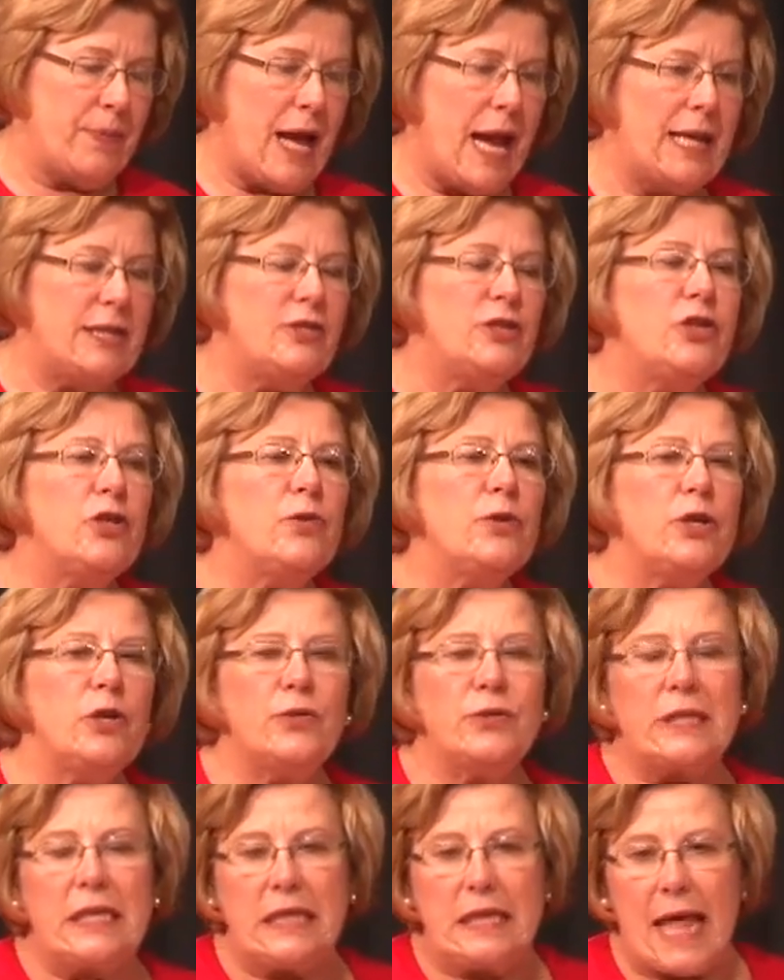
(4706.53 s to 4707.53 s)
I do
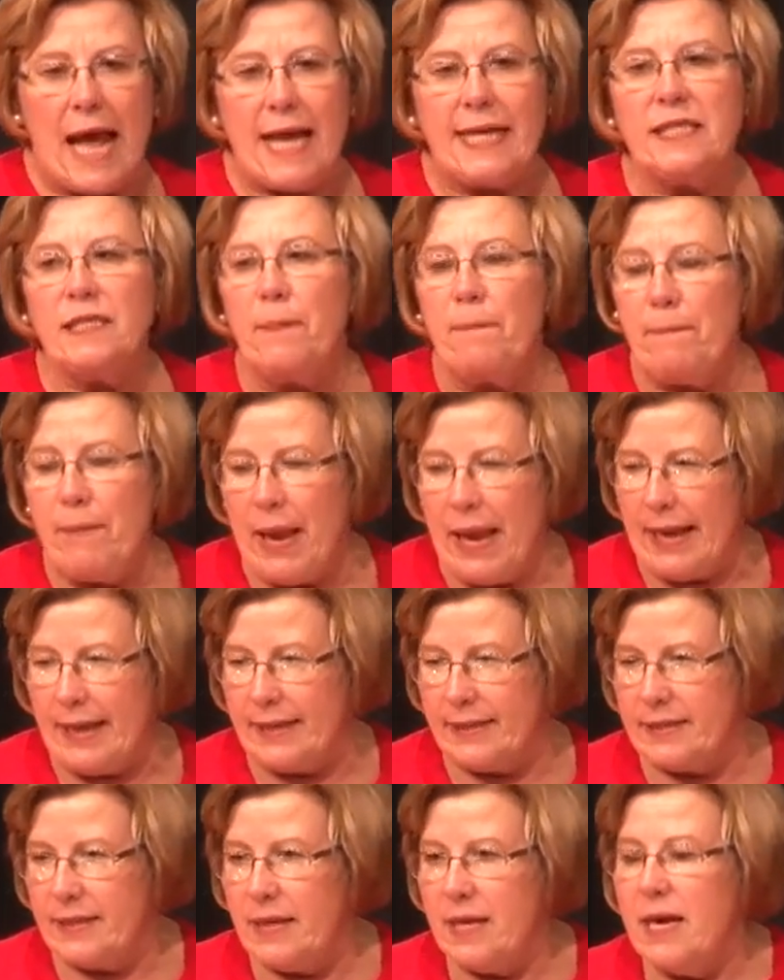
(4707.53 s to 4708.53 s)
use glass
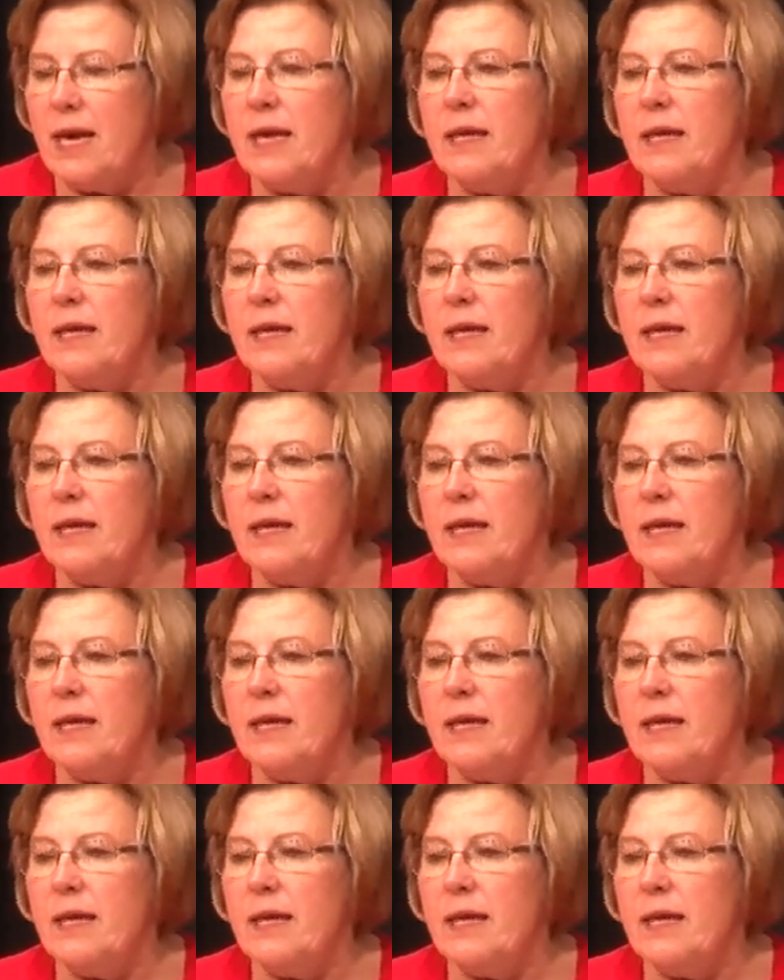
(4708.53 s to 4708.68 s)
paint.